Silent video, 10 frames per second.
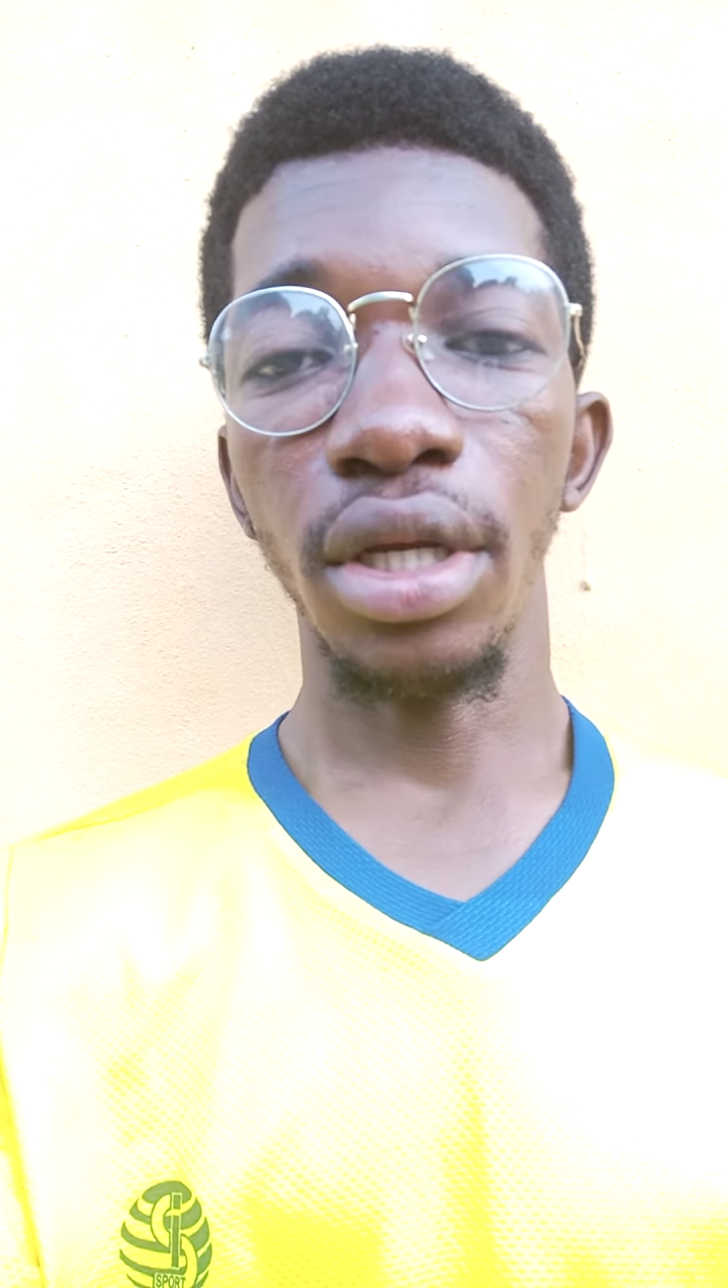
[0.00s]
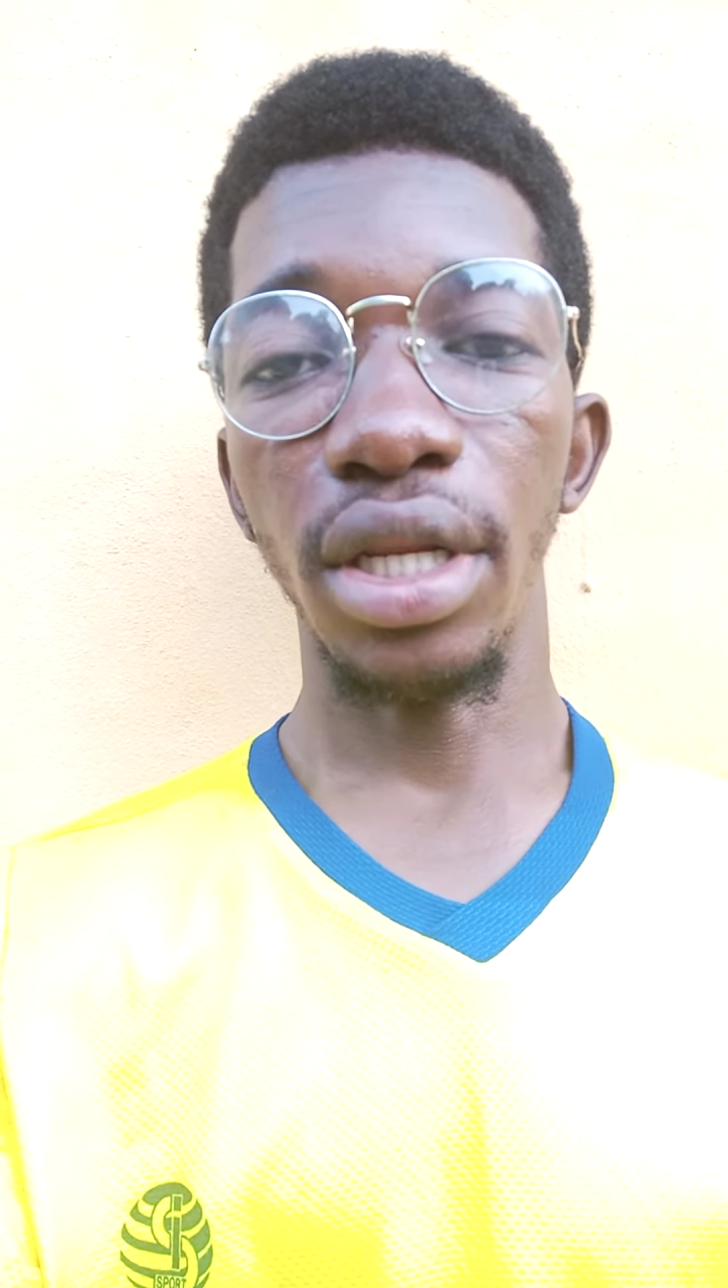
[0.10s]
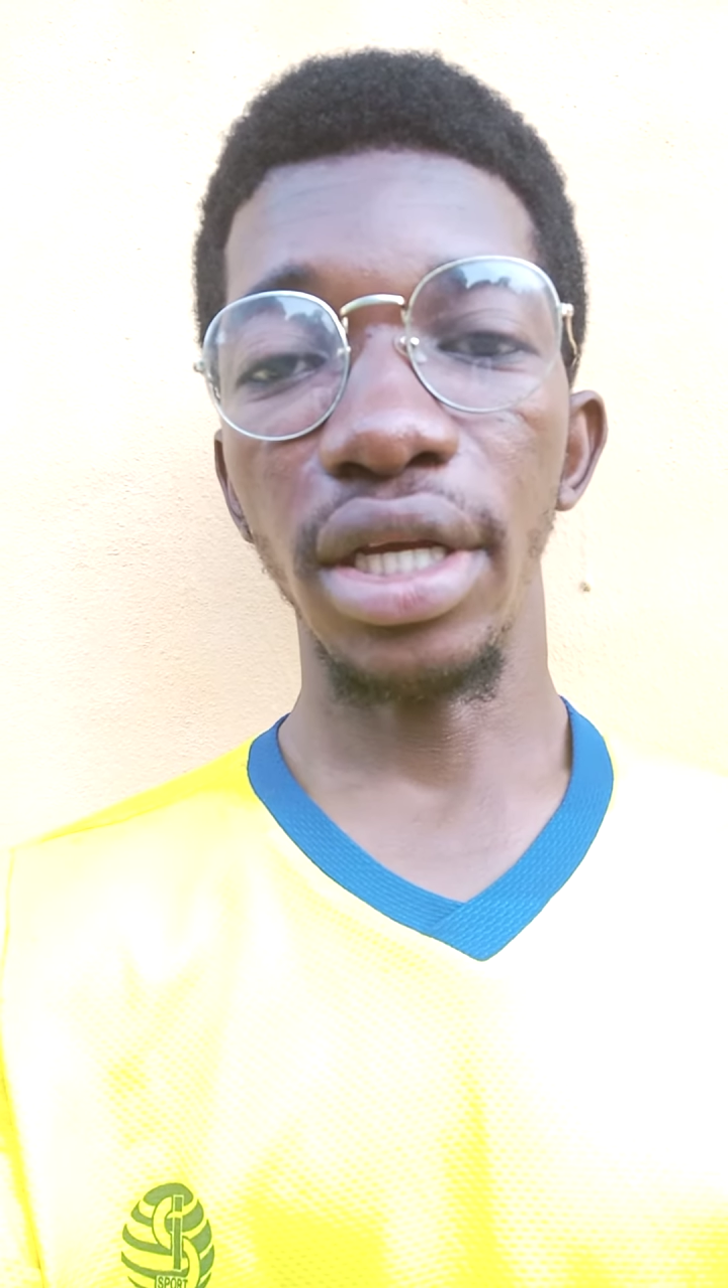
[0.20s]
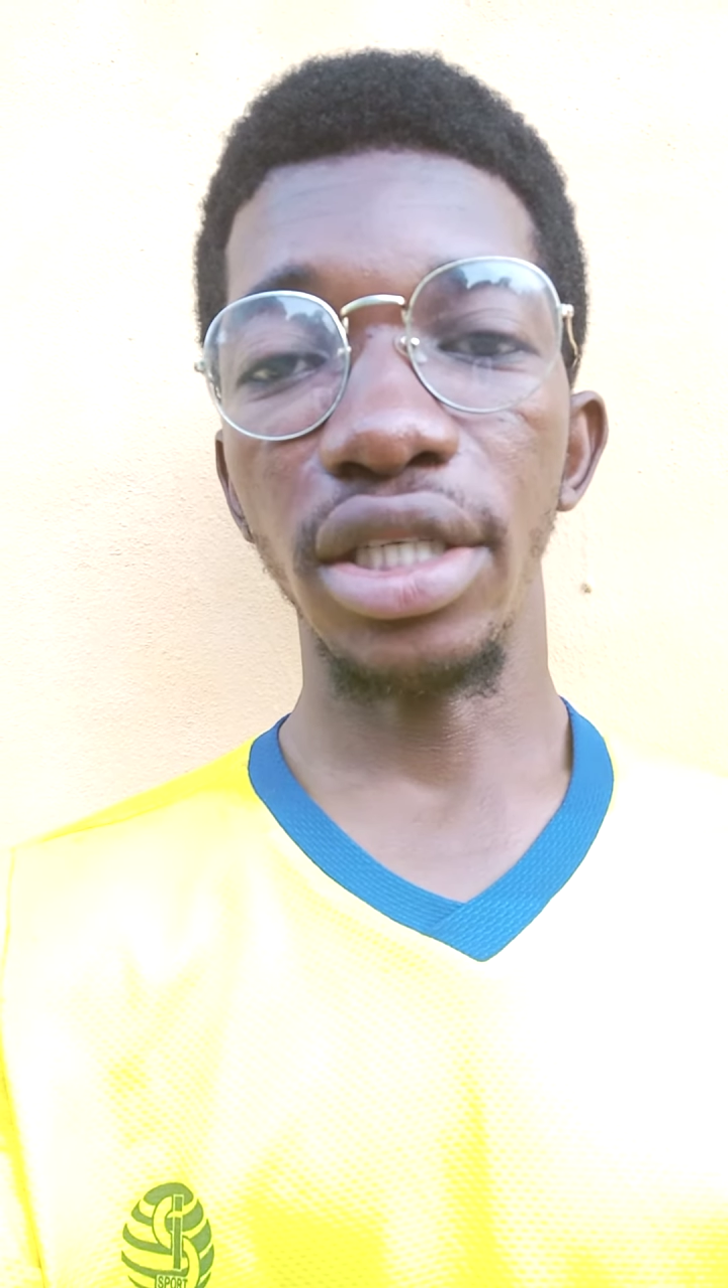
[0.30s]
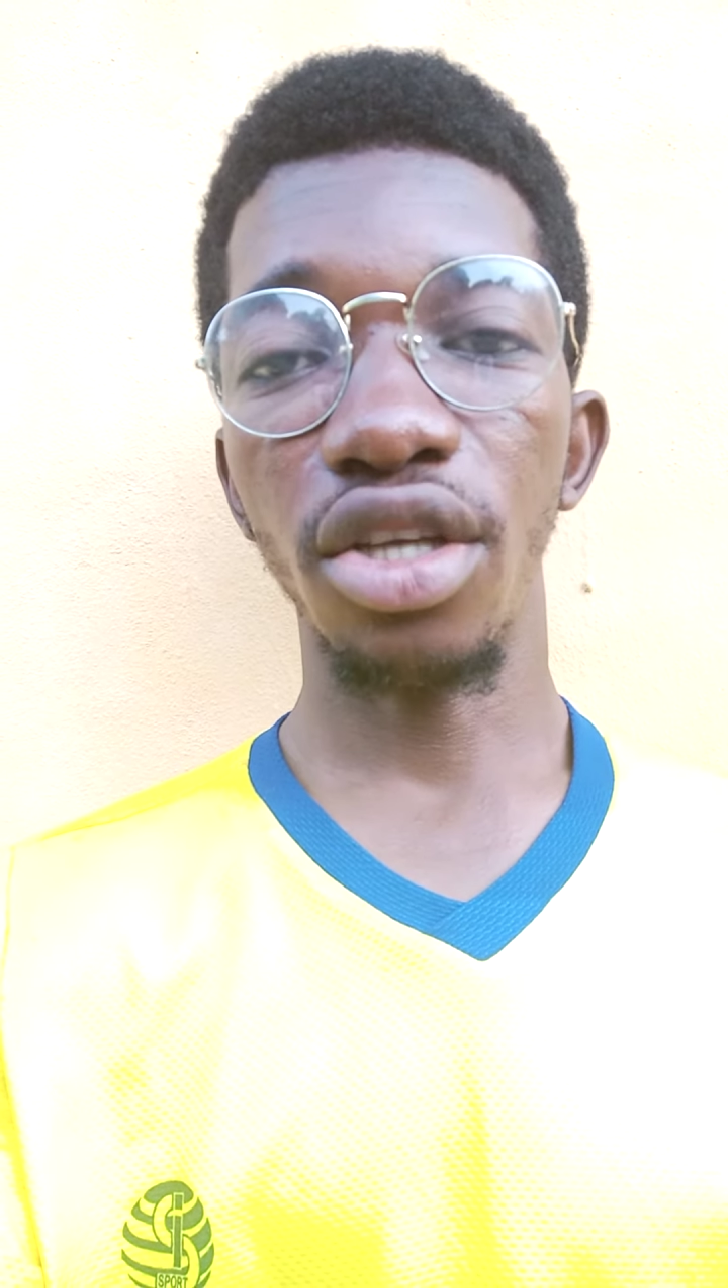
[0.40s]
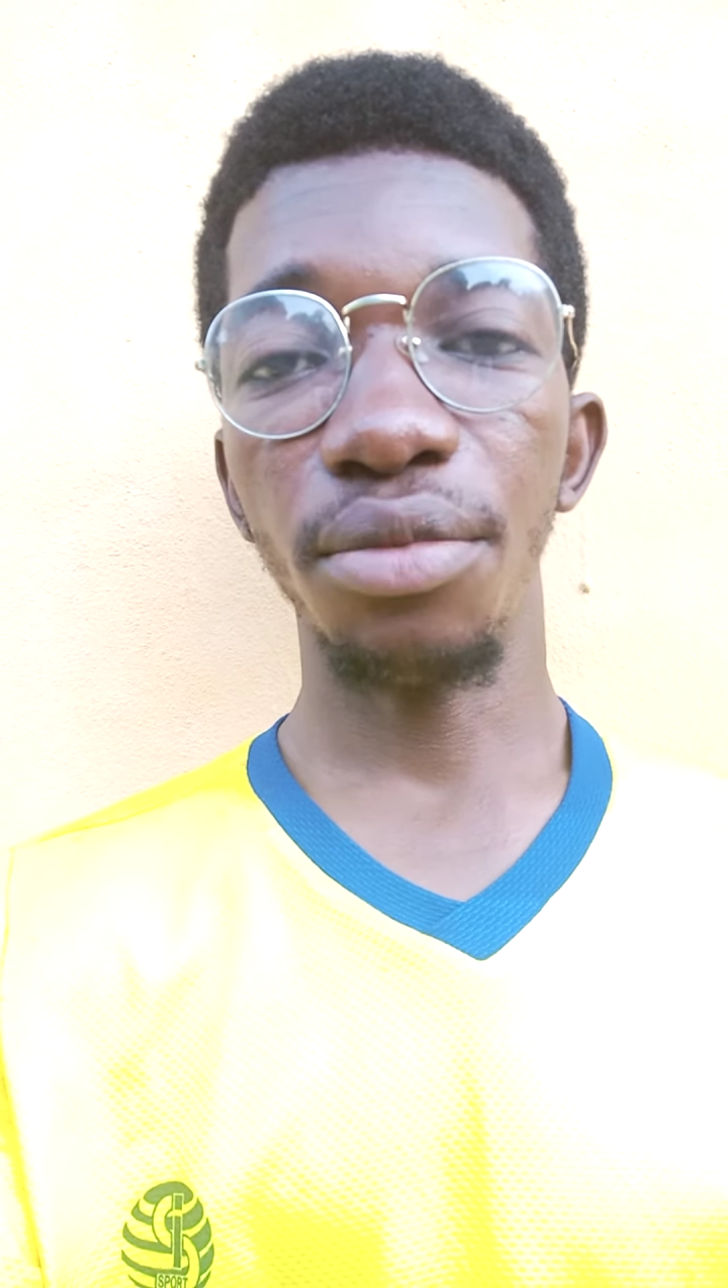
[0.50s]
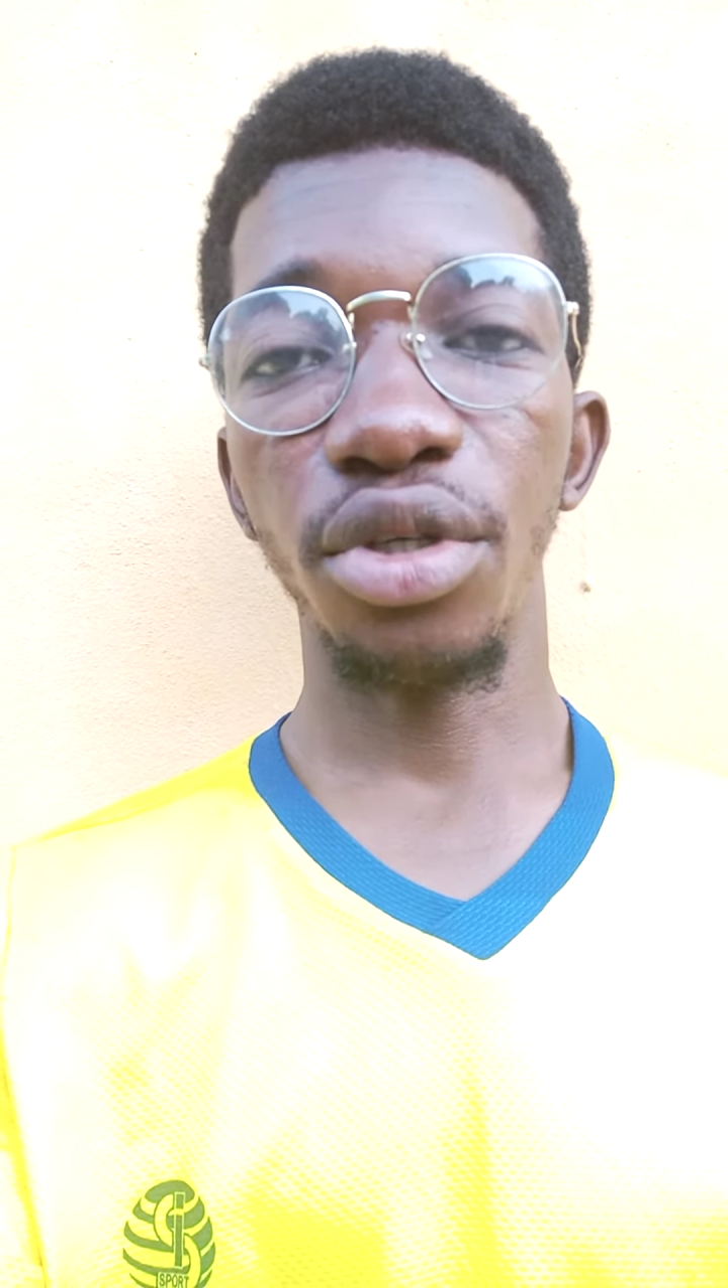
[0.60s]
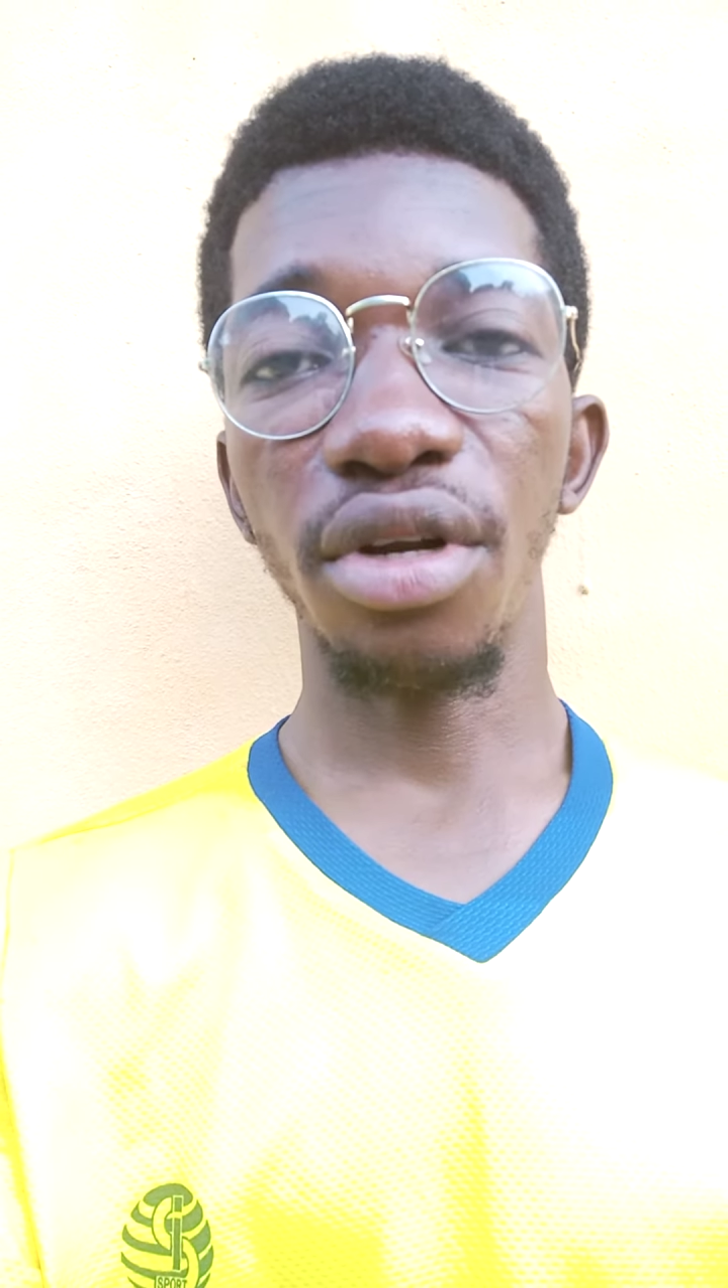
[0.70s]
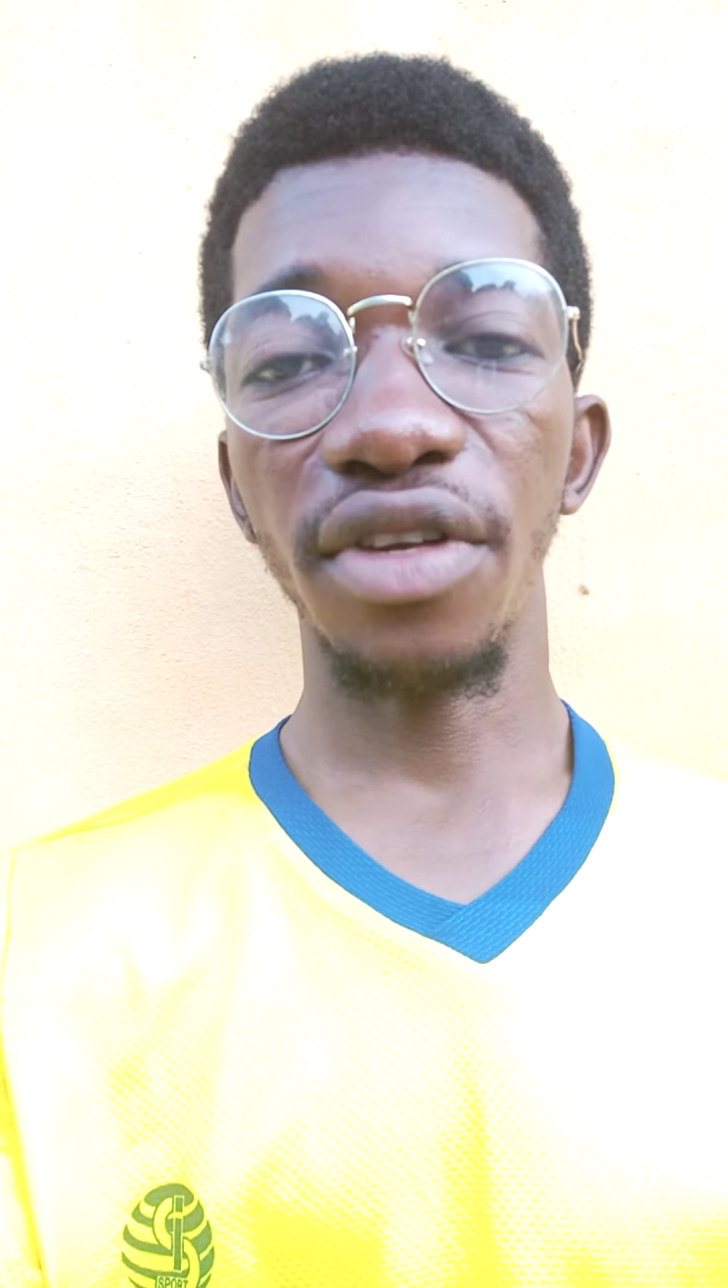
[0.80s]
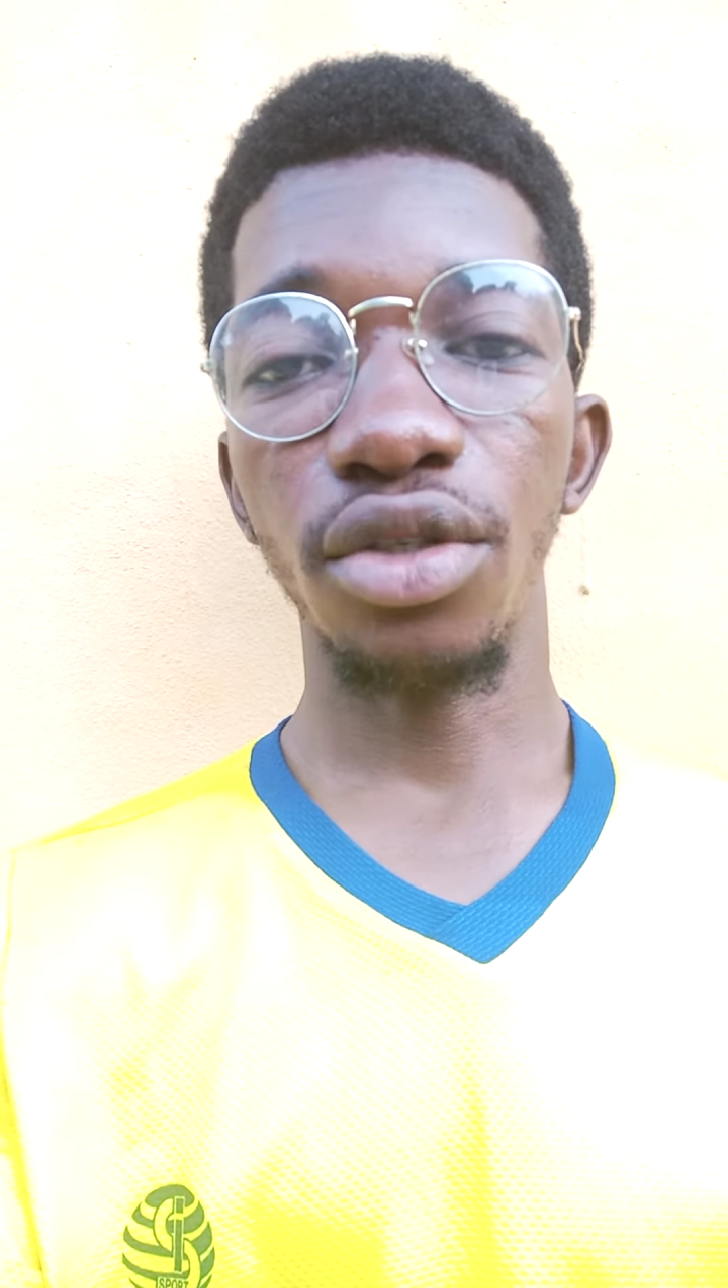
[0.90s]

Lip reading: the resumption of the